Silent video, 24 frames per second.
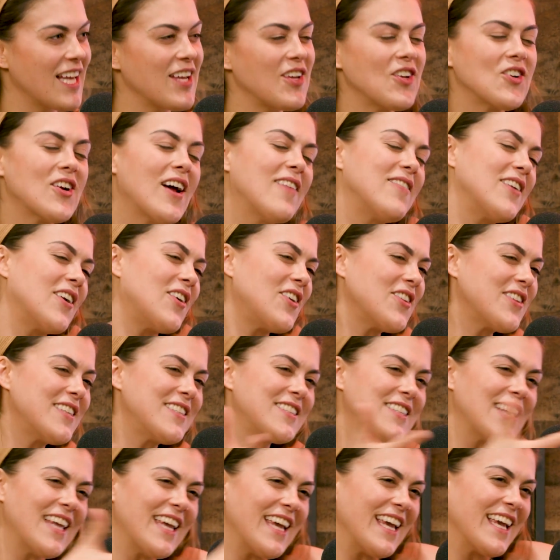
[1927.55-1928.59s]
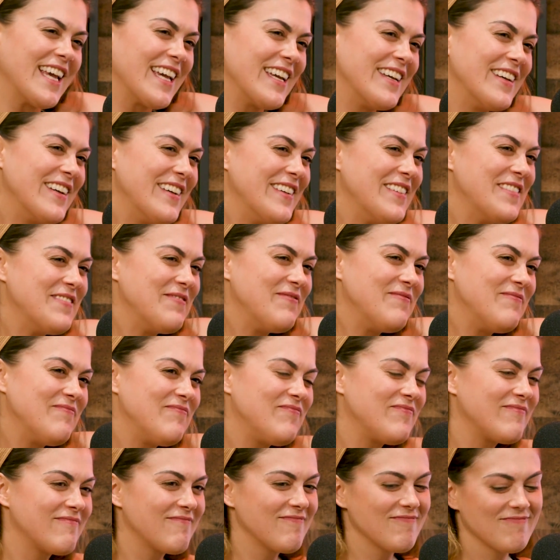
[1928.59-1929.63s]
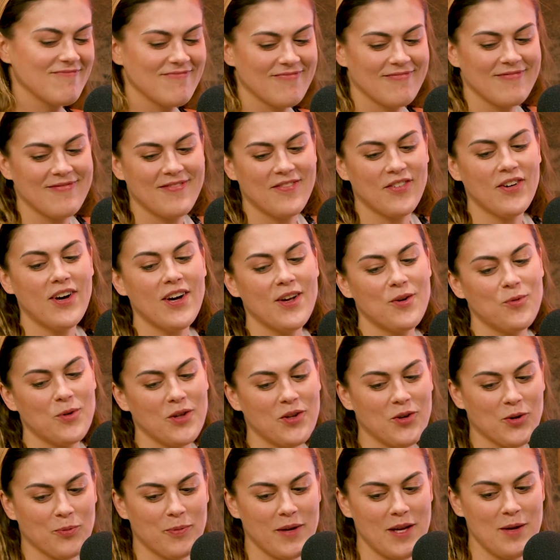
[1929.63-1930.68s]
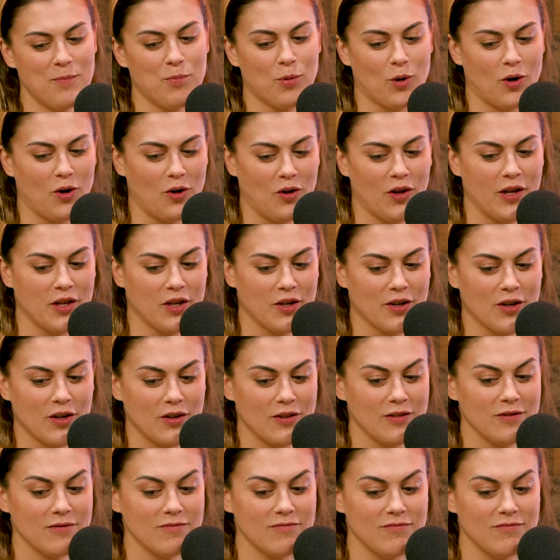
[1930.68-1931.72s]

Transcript: Like you're having all this like fun with your people and you're